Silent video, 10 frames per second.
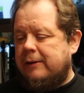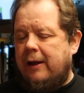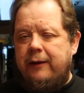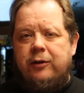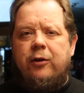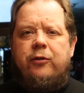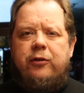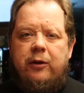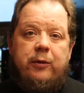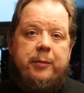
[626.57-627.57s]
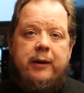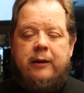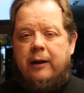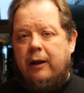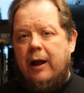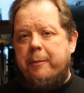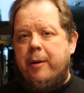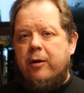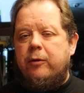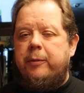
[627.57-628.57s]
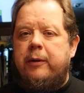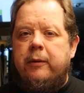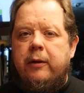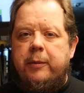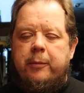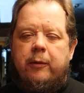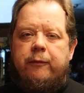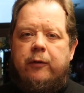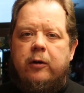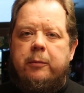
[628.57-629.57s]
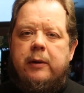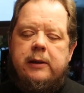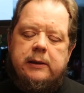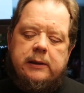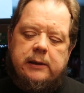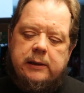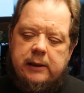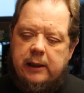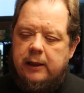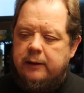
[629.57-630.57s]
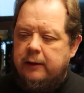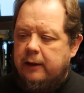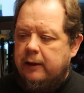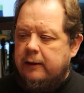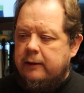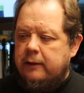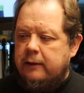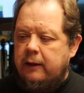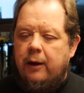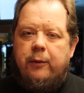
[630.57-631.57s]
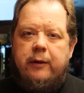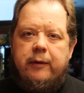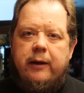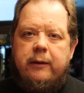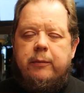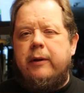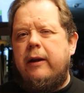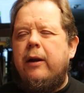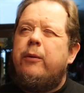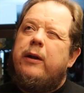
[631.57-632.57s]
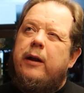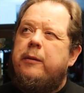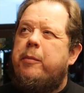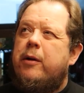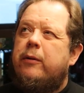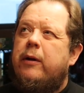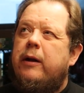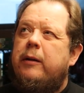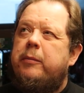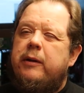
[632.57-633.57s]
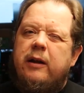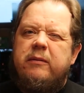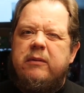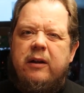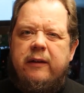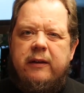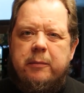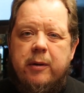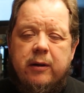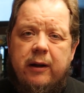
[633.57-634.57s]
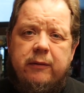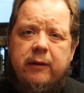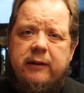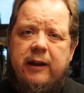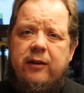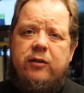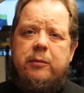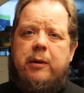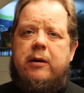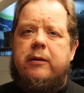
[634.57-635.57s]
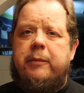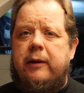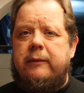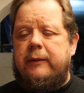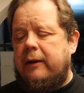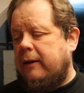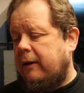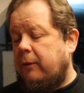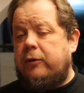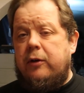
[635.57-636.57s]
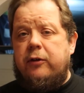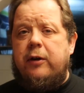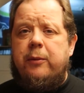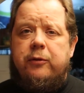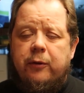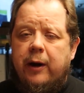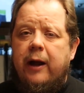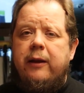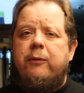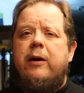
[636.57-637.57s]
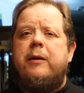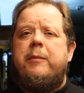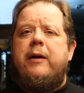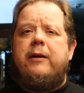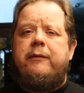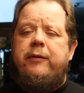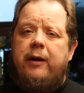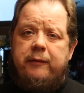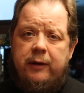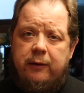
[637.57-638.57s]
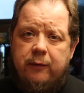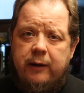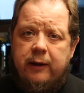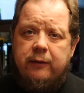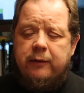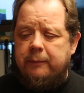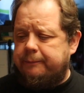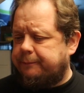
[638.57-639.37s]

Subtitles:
I think toasting it would have been a lot better. It would have been a little bit more firm, and yeah, I would have had to, but then I wouldn't have the butter on it. But I don't think the butter, I don't really taste the butter, but it was a good sandwich though. Highly recommended if you have the ingredients.